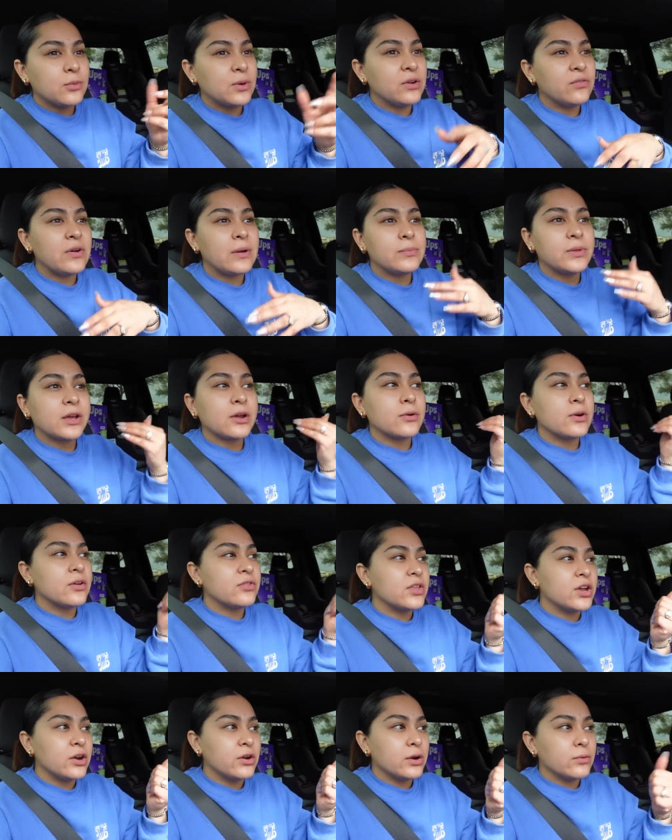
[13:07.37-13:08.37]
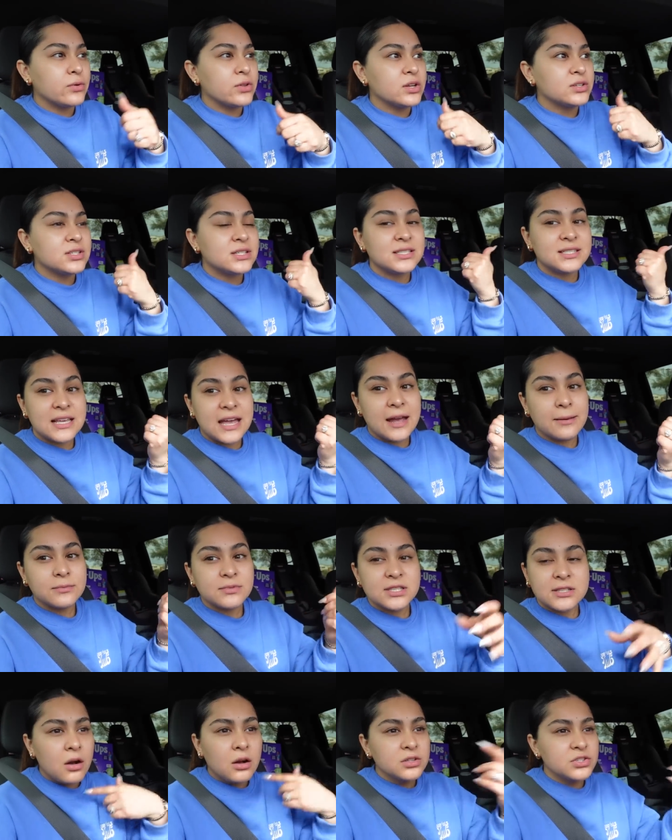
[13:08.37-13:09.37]
what if I'm, like, around the area where there's a
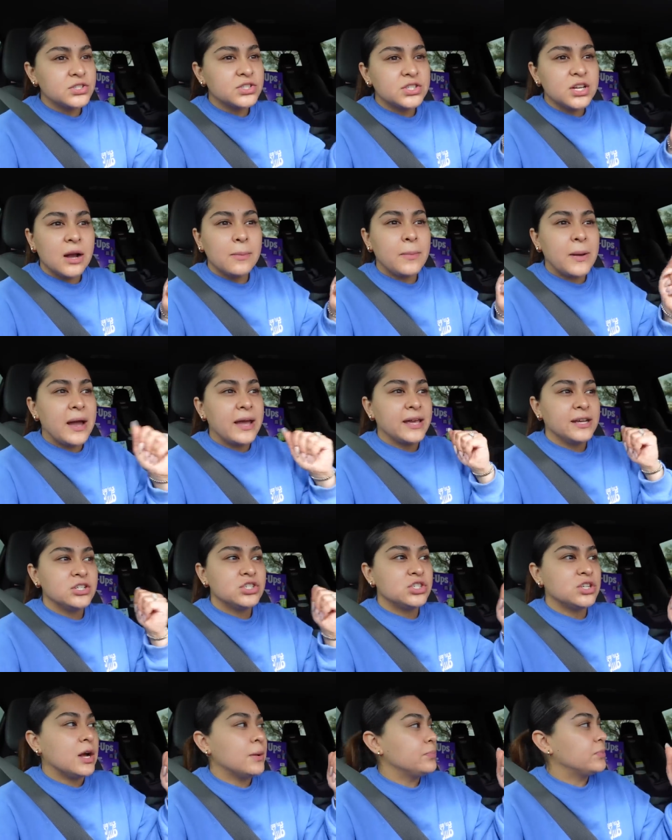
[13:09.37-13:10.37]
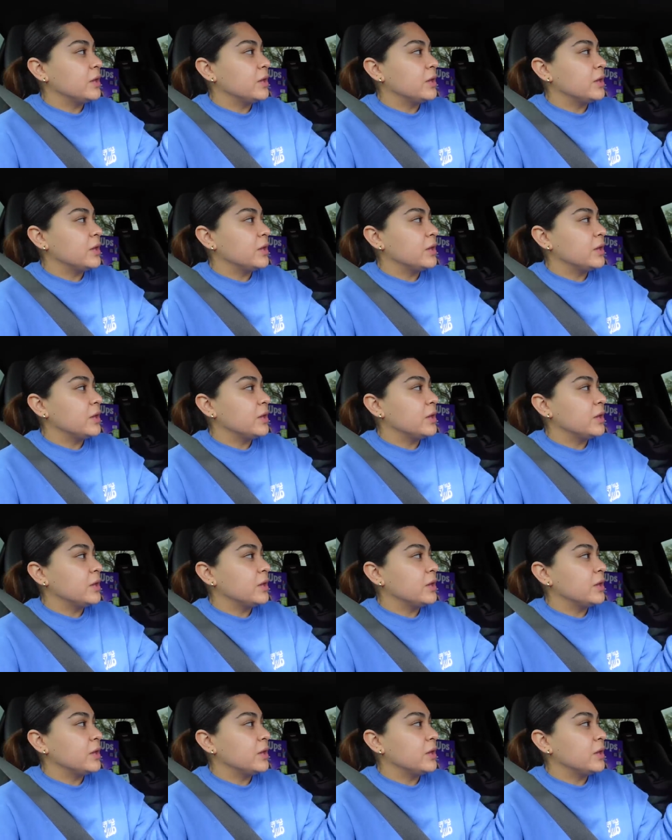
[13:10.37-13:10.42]
Sam's? I'll just stop by and shop